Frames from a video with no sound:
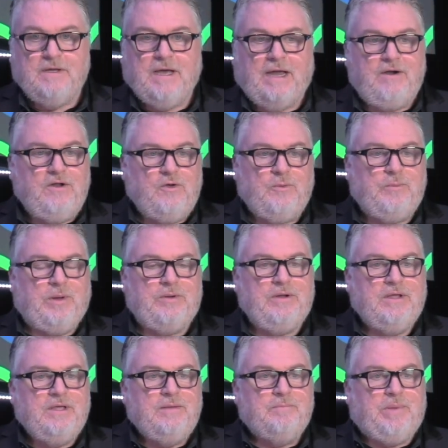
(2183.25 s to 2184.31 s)
I don't know
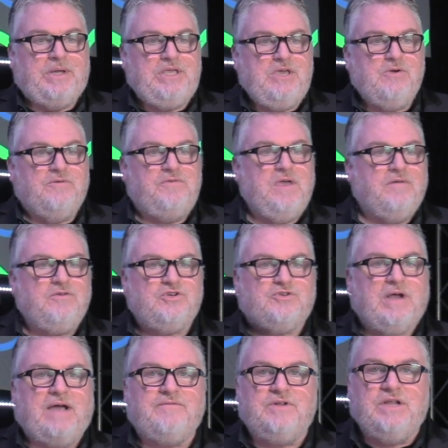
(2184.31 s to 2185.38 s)
about you. Have you ever
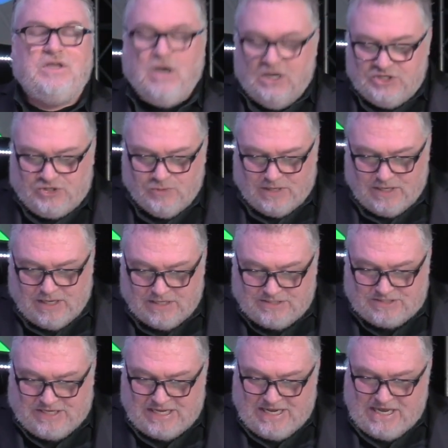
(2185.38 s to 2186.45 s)
traveled and gone to a
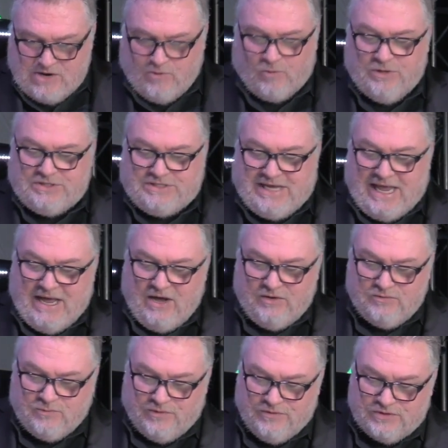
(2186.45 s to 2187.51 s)
city or a
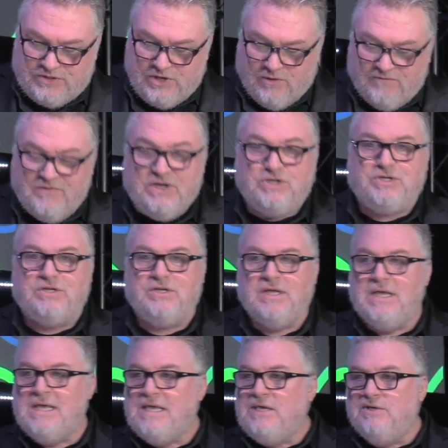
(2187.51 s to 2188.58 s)
town where there's no vision?
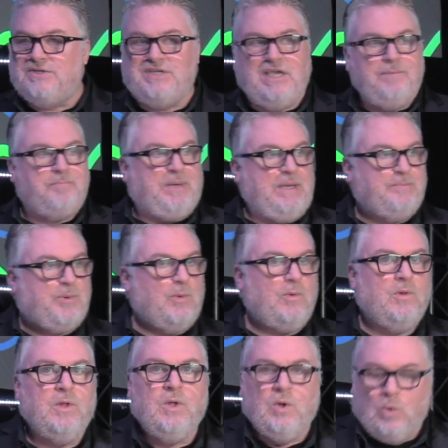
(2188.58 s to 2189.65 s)
You see
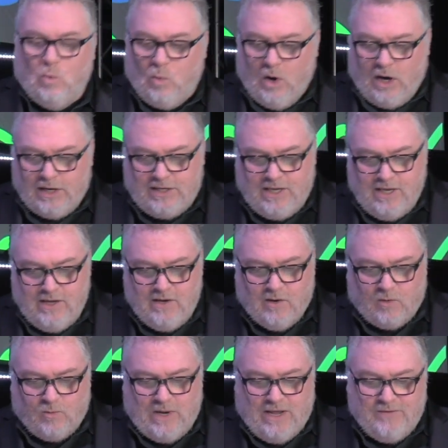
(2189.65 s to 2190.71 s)
people walking
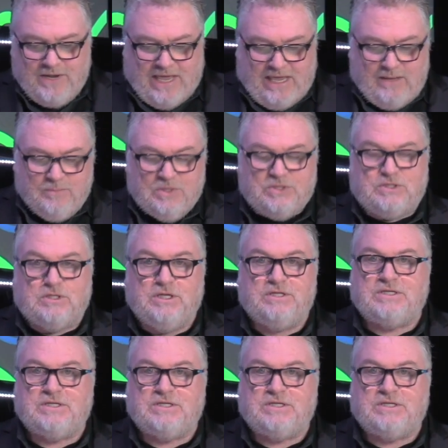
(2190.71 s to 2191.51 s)
around aimlessly.